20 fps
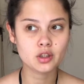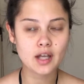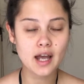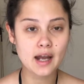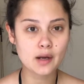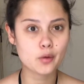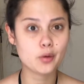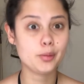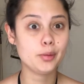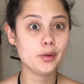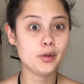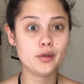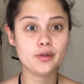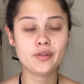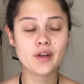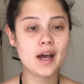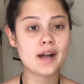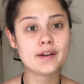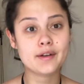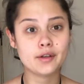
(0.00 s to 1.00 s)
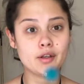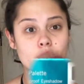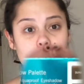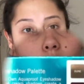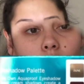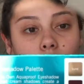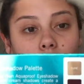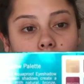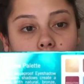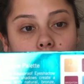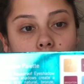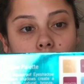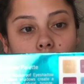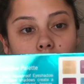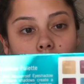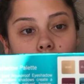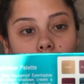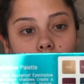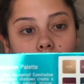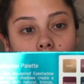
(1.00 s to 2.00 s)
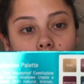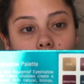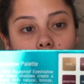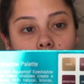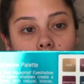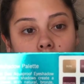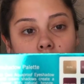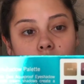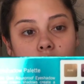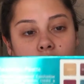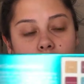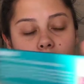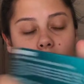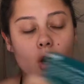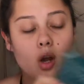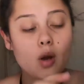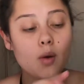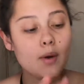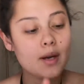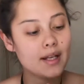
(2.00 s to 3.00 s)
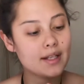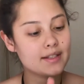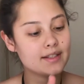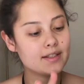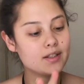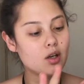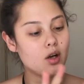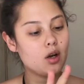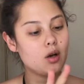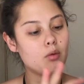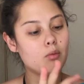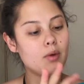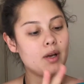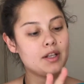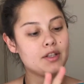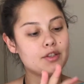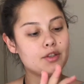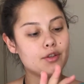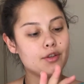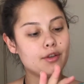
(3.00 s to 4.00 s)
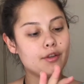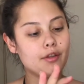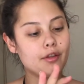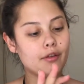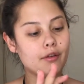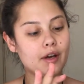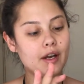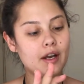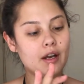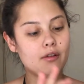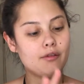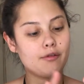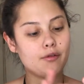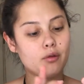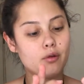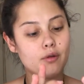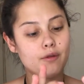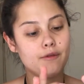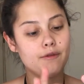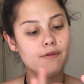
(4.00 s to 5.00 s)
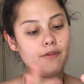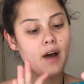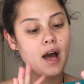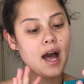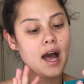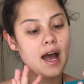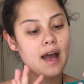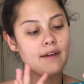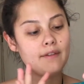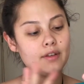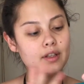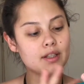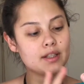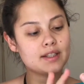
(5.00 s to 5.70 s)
Aquaproof? I don't know, but so it's got 1, 2, 3, 4, 5.